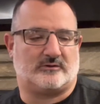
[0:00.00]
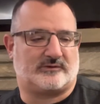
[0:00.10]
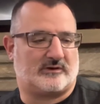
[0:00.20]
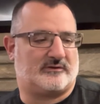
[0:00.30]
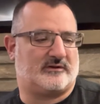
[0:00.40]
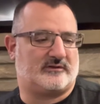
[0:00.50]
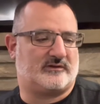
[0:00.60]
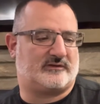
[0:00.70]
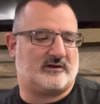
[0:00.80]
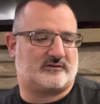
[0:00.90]
So the, the
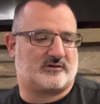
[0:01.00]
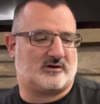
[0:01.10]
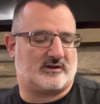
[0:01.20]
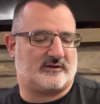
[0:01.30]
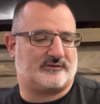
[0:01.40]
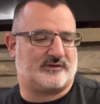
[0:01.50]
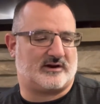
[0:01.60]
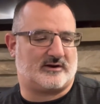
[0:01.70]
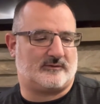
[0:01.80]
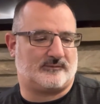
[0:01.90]
scent trail is
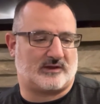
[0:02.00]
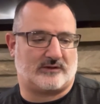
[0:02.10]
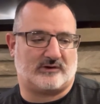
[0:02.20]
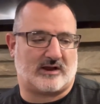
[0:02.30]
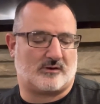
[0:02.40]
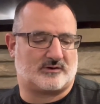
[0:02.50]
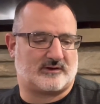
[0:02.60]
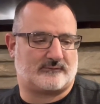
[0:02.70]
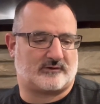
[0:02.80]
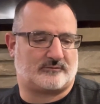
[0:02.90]
there, even hours
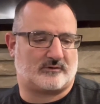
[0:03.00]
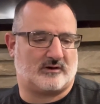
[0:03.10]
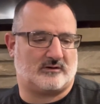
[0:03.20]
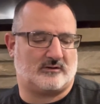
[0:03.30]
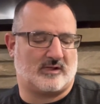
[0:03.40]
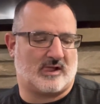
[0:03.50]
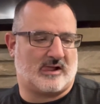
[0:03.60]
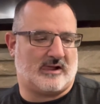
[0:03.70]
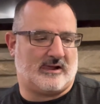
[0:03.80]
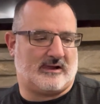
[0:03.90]
after spraying it.
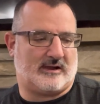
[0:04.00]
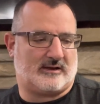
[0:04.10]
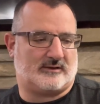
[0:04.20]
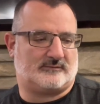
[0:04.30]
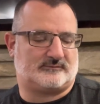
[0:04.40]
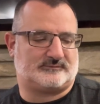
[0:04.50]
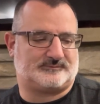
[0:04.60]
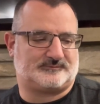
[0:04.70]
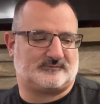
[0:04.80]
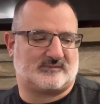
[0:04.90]
Um,
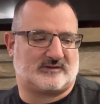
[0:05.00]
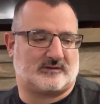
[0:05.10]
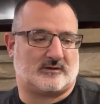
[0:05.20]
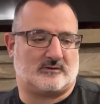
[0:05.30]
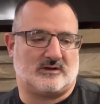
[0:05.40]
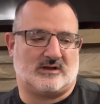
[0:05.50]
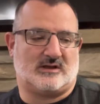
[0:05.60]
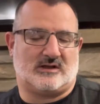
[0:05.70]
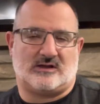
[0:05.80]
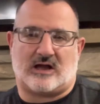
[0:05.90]
so
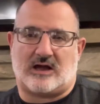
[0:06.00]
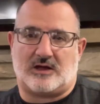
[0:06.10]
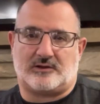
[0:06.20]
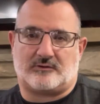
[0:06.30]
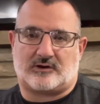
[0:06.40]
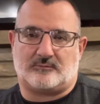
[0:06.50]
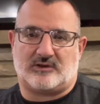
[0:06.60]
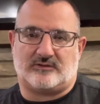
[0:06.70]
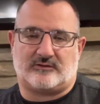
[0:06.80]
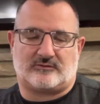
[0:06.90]
I highly
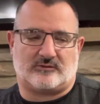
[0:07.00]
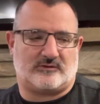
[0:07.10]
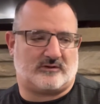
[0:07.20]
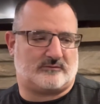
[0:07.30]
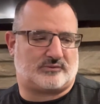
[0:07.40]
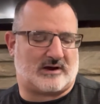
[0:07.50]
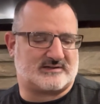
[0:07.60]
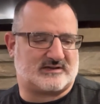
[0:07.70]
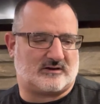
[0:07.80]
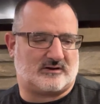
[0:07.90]
recommend this one.
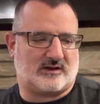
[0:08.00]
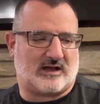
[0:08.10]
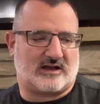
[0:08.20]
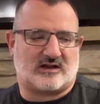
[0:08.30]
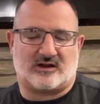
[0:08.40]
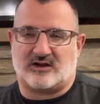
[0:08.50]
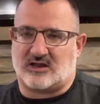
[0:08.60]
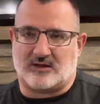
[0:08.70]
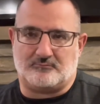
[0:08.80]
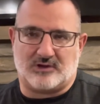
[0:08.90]
Pricing on it, I got it
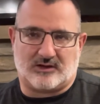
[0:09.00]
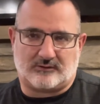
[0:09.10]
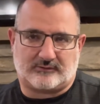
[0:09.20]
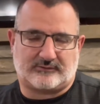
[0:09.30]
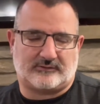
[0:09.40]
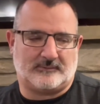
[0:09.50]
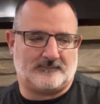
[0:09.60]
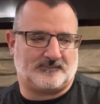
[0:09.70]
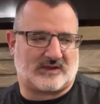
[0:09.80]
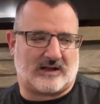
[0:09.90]
at Belk's.
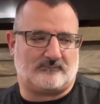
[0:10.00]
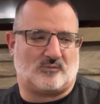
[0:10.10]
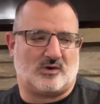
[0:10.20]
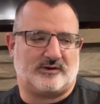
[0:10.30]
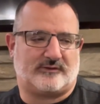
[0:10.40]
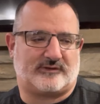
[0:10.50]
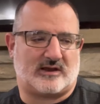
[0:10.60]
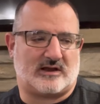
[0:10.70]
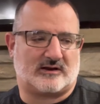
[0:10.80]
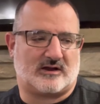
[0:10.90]
I'm wanting to
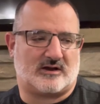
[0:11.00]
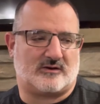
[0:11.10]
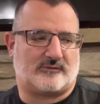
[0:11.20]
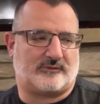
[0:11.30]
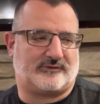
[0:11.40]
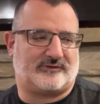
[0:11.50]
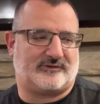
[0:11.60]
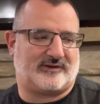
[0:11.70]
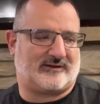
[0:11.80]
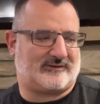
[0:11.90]
say I got it for
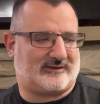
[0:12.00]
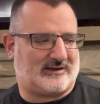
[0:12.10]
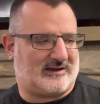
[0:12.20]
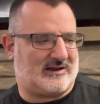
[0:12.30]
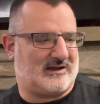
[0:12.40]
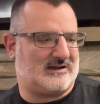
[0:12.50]
60, I